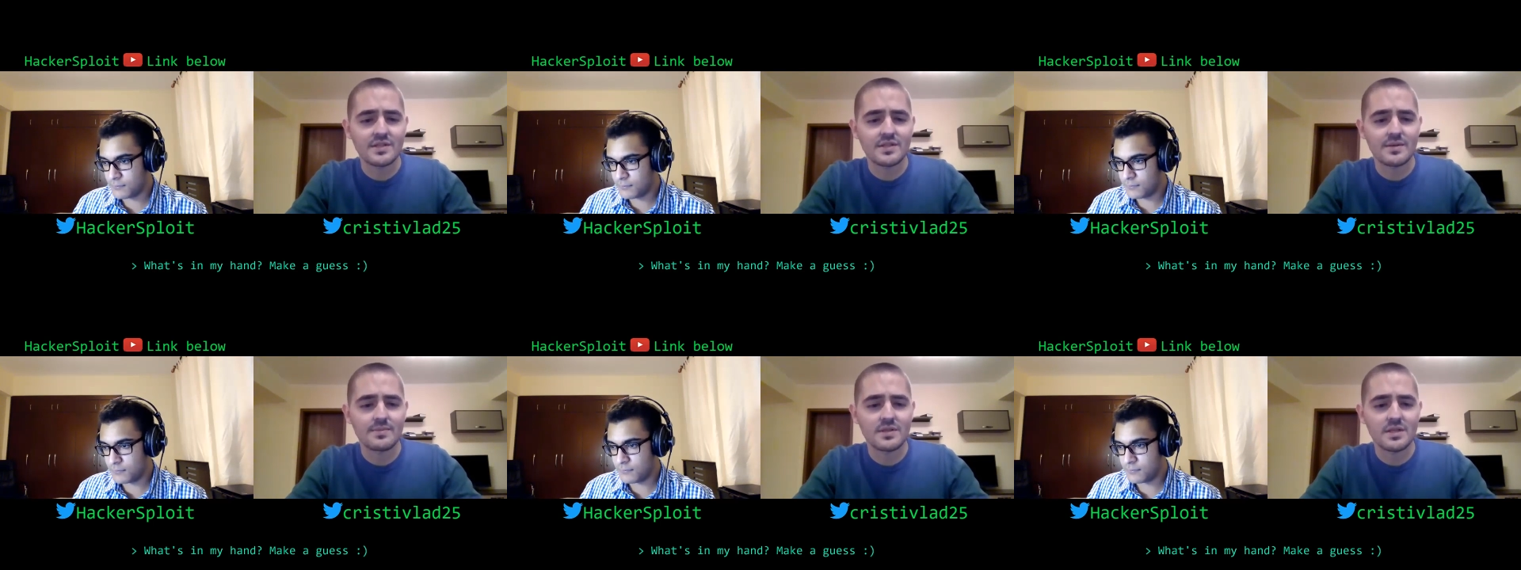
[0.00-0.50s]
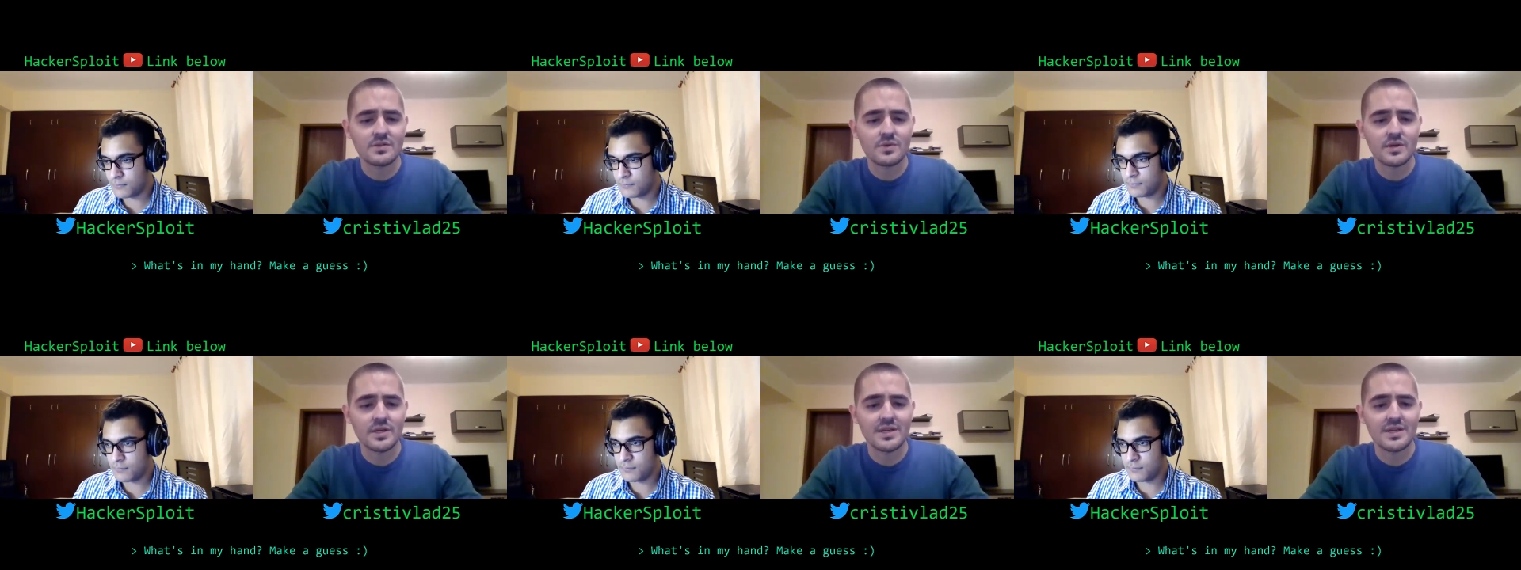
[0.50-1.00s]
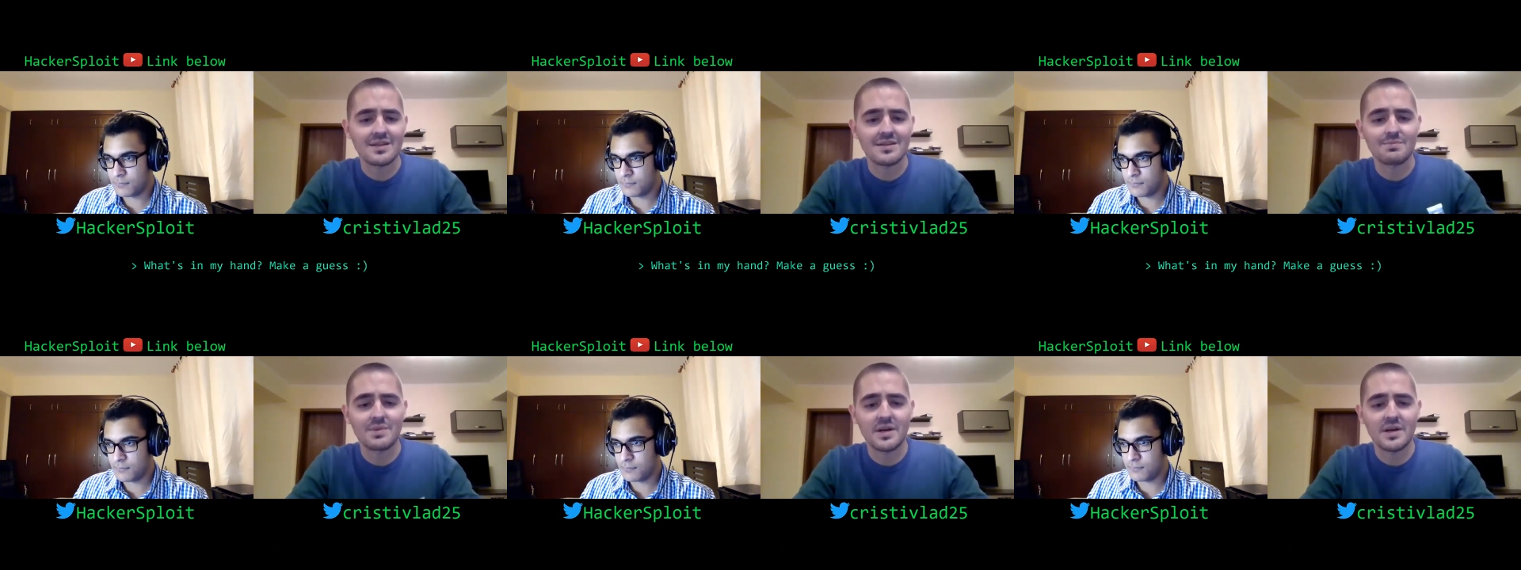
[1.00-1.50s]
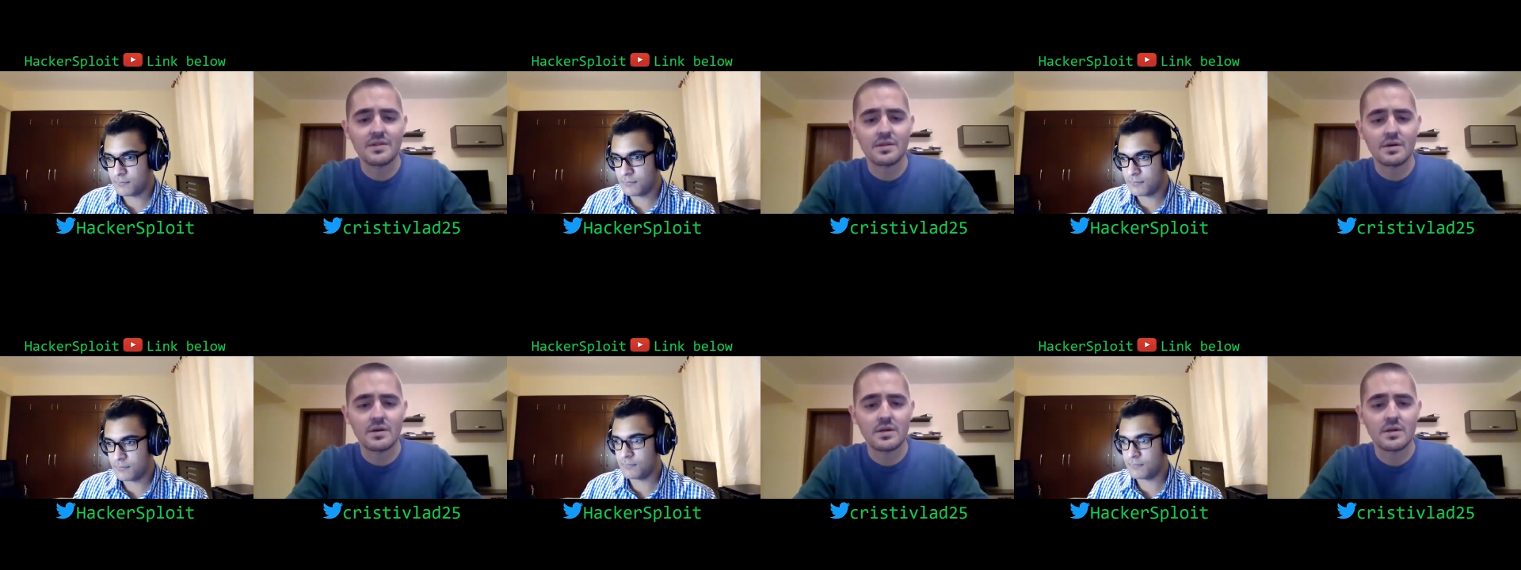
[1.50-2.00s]
Speaker 1: some networking and
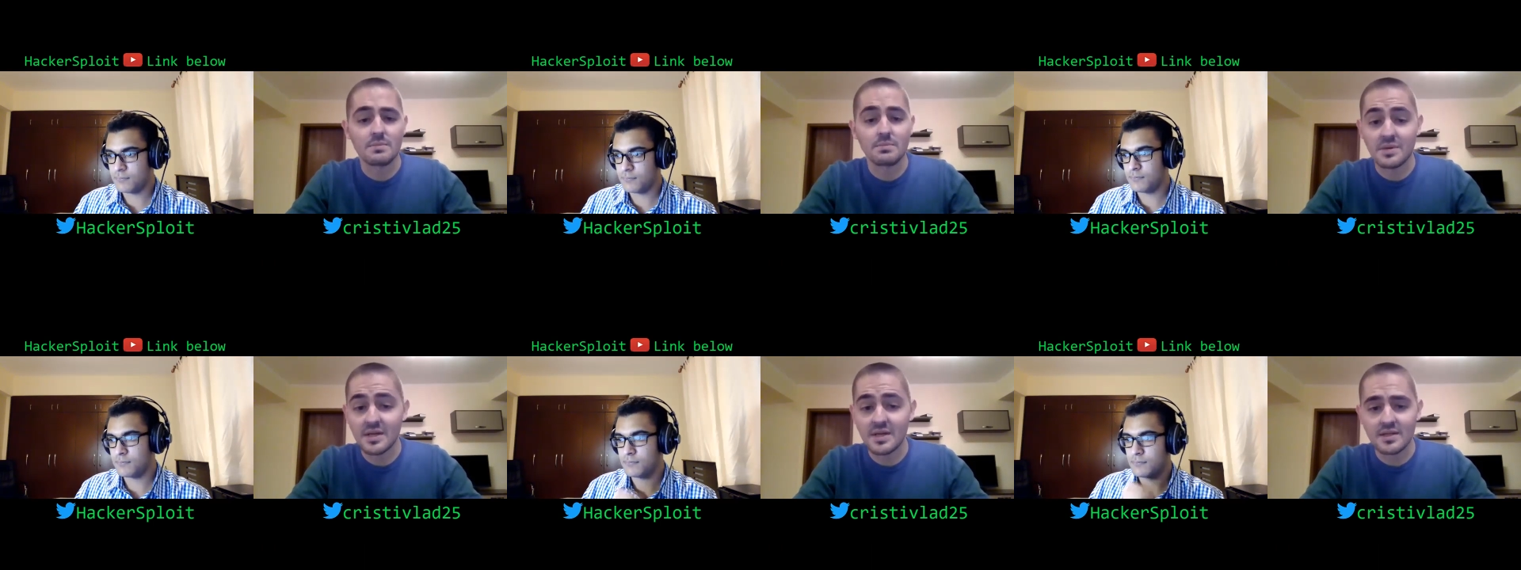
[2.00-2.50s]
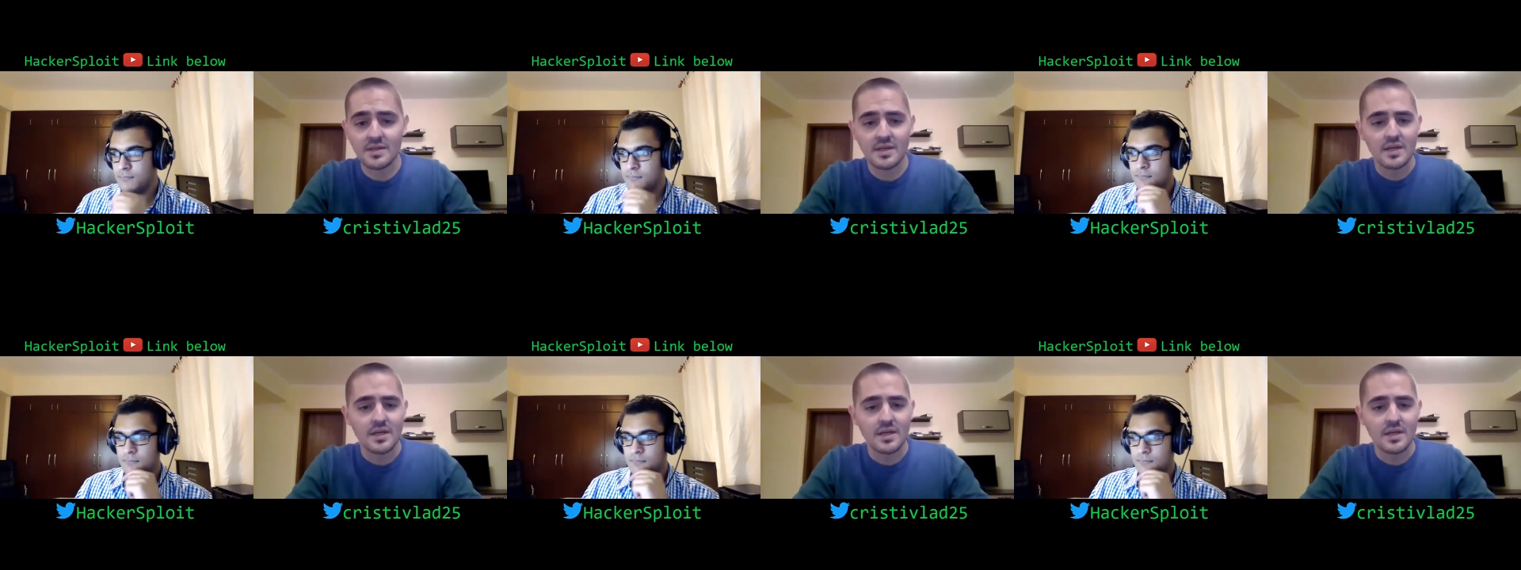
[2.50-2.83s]
Python a bit,